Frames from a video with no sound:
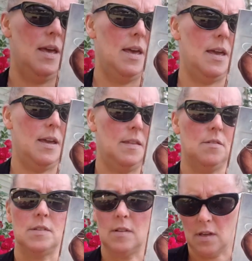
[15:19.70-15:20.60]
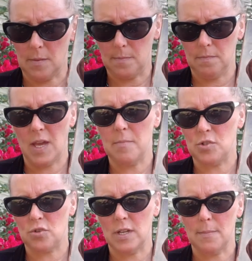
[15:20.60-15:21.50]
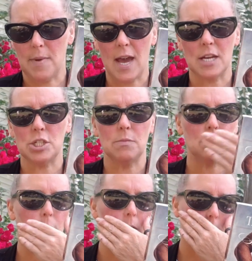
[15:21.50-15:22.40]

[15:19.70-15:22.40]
And there's a lot of chemistry and passion between